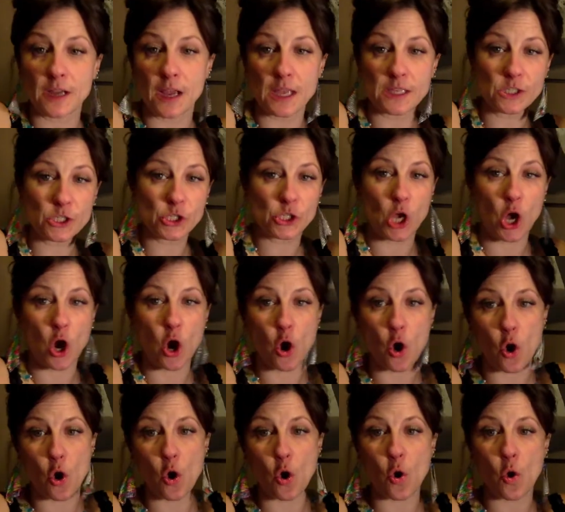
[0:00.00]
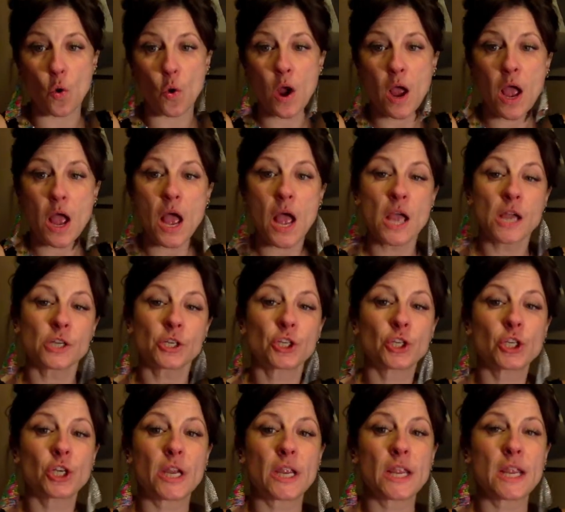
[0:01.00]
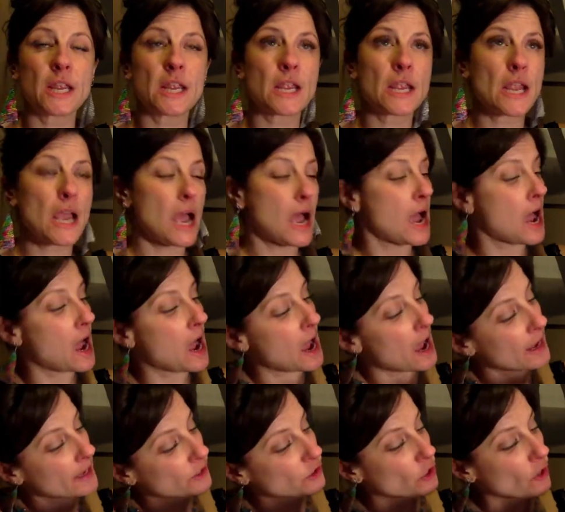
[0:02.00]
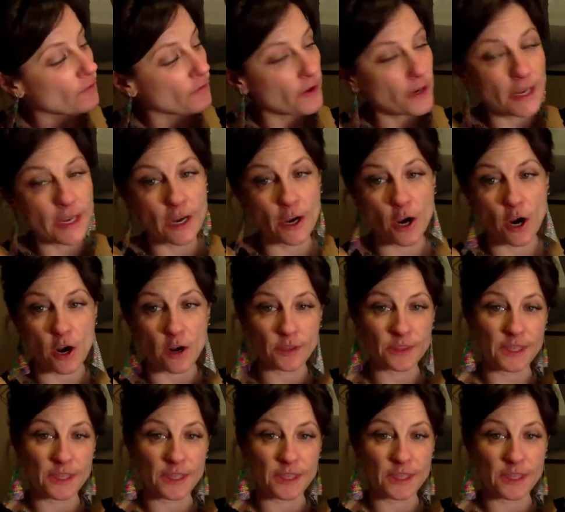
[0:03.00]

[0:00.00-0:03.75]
And so she uh, is over here.